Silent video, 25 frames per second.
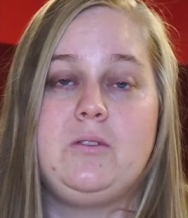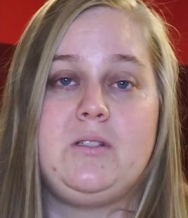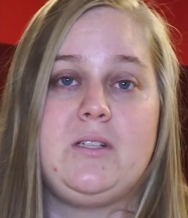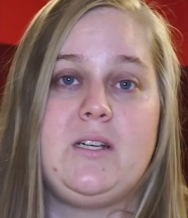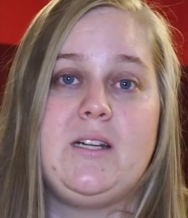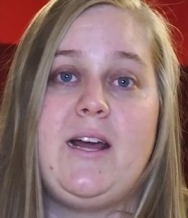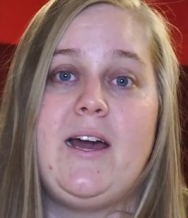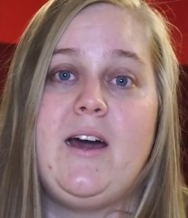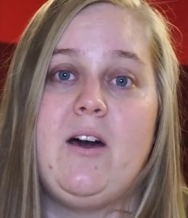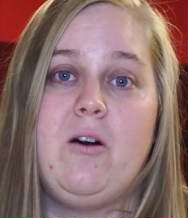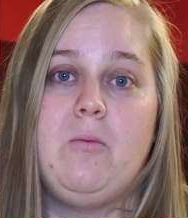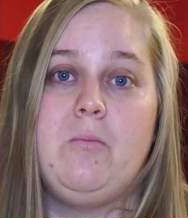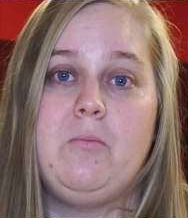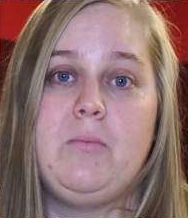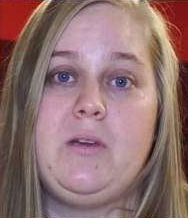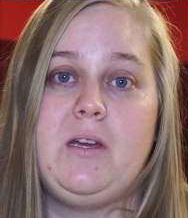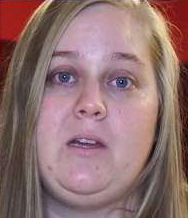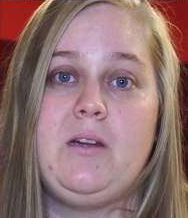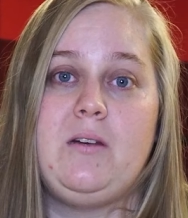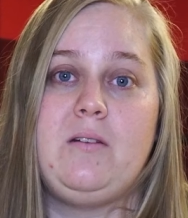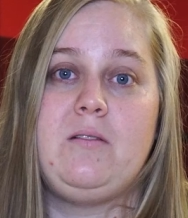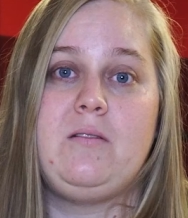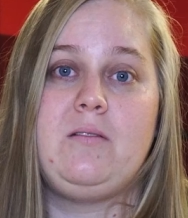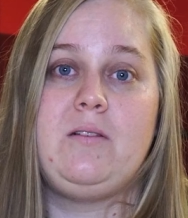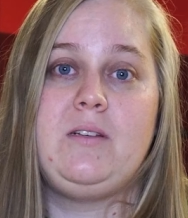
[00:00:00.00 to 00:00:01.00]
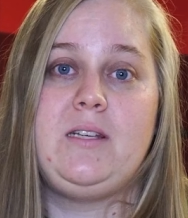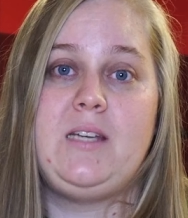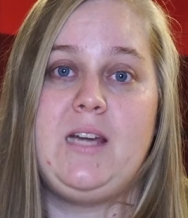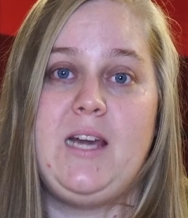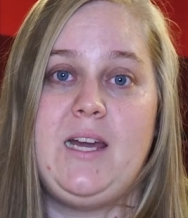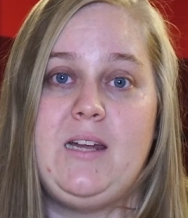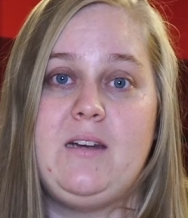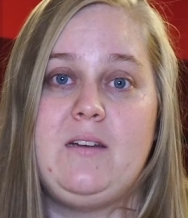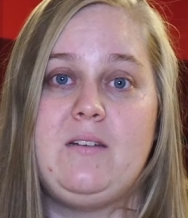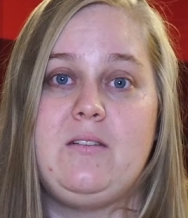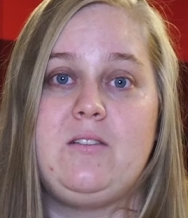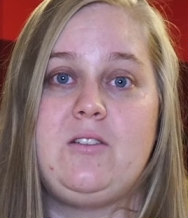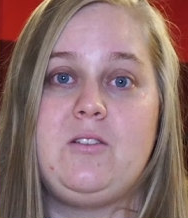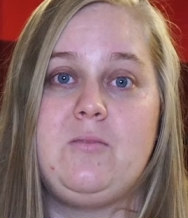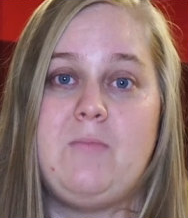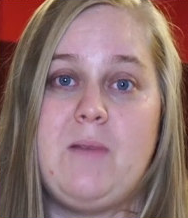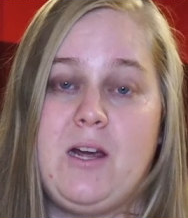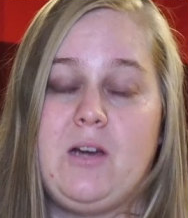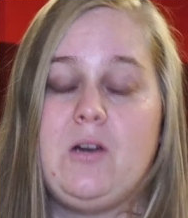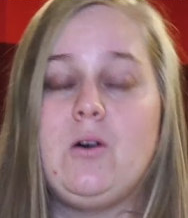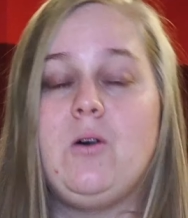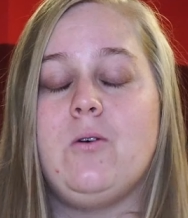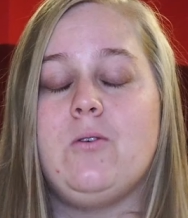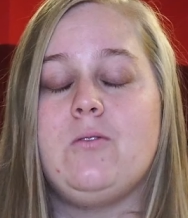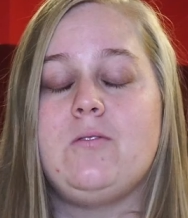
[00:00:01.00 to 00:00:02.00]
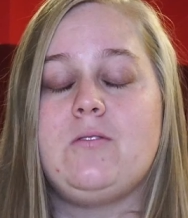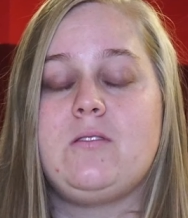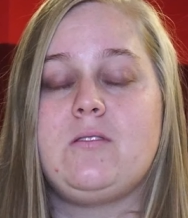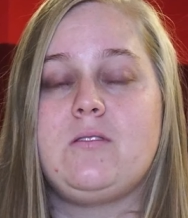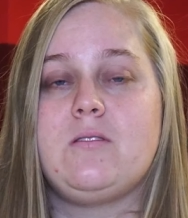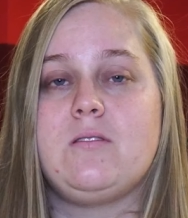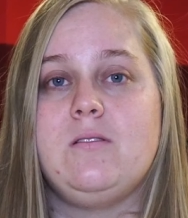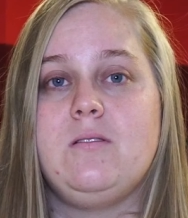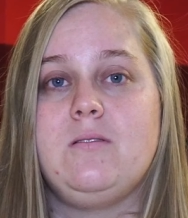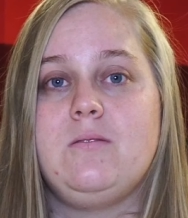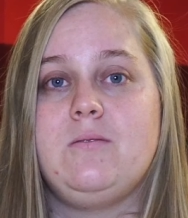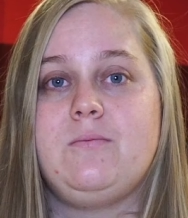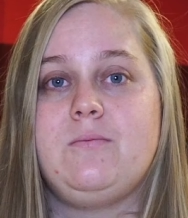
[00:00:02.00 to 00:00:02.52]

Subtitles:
was going to help me get to my goals.